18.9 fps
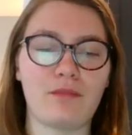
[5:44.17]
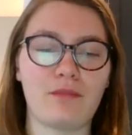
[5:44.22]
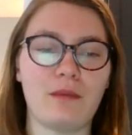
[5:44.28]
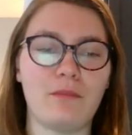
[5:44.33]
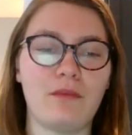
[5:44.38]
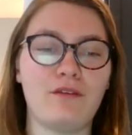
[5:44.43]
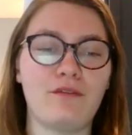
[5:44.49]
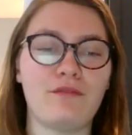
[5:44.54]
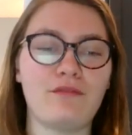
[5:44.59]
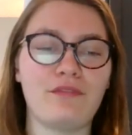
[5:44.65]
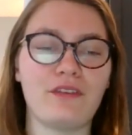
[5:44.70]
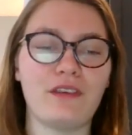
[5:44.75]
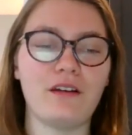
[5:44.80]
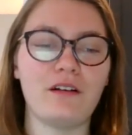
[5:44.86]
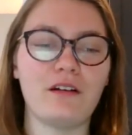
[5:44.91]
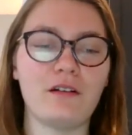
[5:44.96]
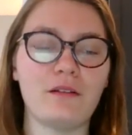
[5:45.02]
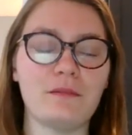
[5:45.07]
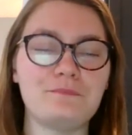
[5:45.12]
Maybe you
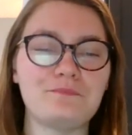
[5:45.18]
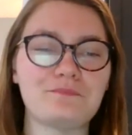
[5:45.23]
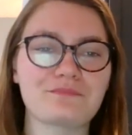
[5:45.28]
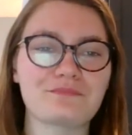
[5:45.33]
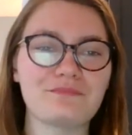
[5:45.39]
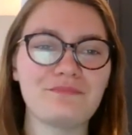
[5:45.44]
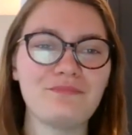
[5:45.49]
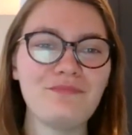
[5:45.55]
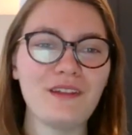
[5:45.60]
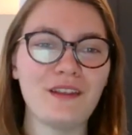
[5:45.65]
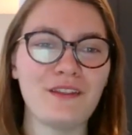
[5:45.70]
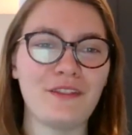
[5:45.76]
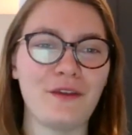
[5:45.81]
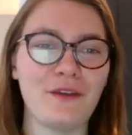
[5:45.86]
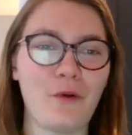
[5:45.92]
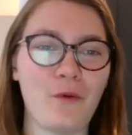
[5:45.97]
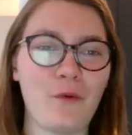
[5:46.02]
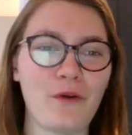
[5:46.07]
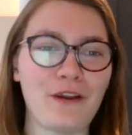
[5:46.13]
feel the
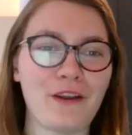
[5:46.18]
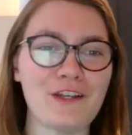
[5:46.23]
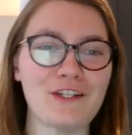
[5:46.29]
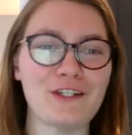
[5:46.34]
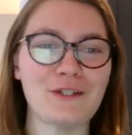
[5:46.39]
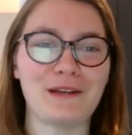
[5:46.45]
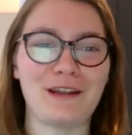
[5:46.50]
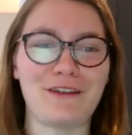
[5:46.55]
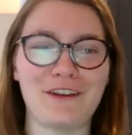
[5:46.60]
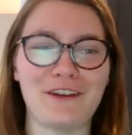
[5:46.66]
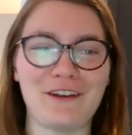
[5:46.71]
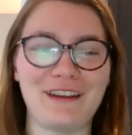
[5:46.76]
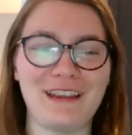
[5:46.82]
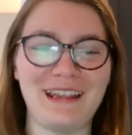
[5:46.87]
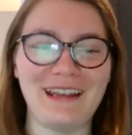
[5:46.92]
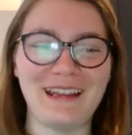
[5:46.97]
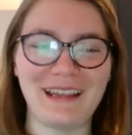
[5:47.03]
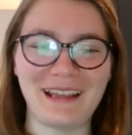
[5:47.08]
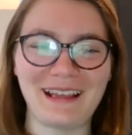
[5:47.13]
orange or whatever you're
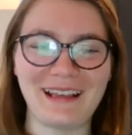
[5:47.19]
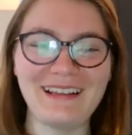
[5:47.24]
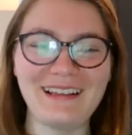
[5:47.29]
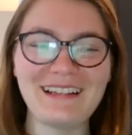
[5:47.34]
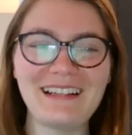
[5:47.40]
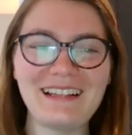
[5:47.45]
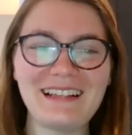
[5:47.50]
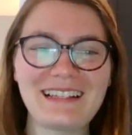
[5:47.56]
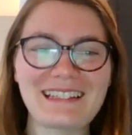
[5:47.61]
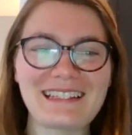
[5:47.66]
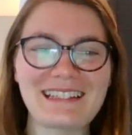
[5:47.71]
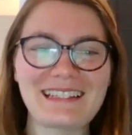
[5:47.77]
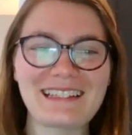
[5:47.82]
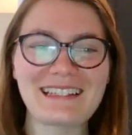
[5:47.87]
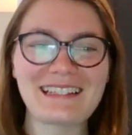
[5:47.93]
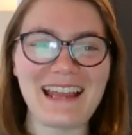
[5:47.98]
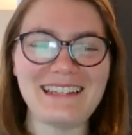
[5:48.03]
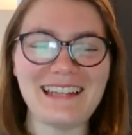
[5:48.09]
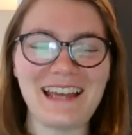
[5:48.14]
eating
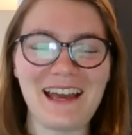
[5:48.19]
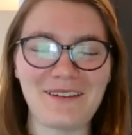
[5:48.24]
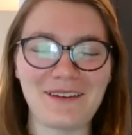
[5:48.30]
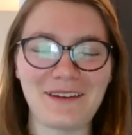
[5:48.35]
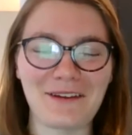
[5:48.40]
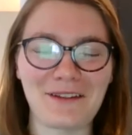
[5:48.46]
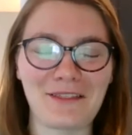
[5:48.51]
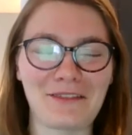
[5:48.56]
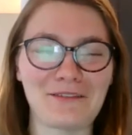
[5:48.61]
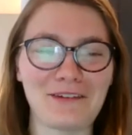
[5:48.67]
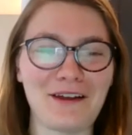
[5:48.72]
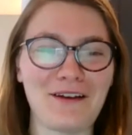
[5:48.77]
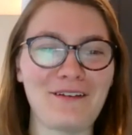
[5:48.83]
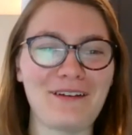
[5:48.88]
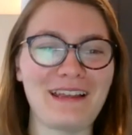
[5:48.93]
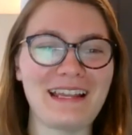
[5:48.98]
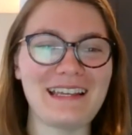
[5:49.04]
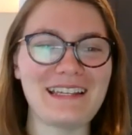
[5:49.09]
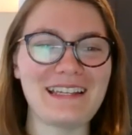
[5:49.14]
slide down your
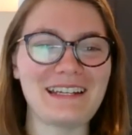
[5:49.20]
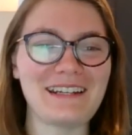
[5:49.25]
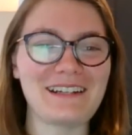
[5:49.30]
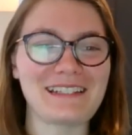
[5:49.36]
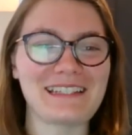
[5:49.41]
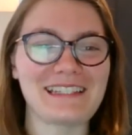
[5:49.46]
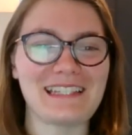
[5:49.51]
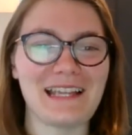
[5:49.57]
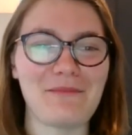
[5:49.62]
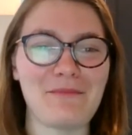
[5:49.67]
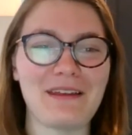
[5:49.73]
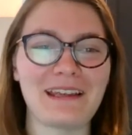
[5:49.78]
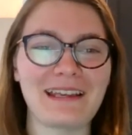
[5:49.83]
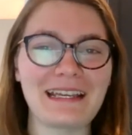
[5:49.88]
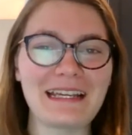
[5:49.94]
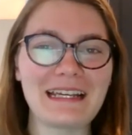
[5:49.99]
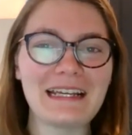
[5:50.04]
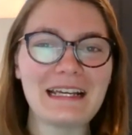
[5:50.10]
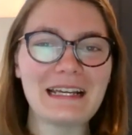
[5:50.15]
throat into your stomach.